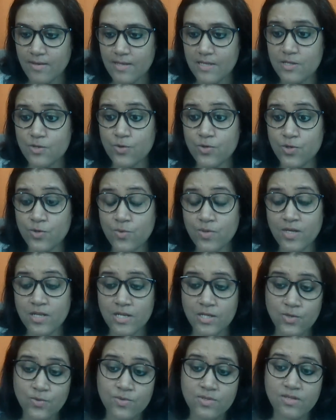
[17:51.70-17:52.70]
So you can
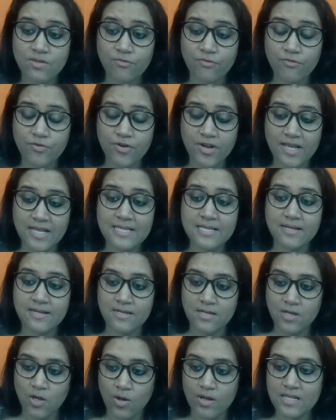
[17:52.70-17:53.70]
use the phrase a
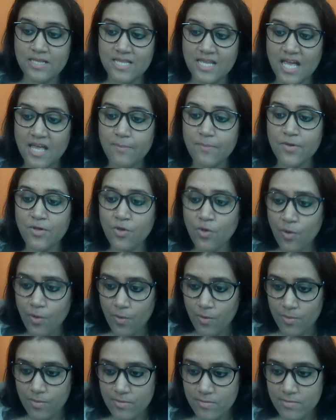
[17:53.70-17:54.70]
long time
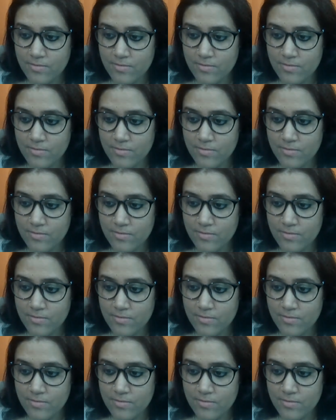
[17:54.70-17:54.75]
ago.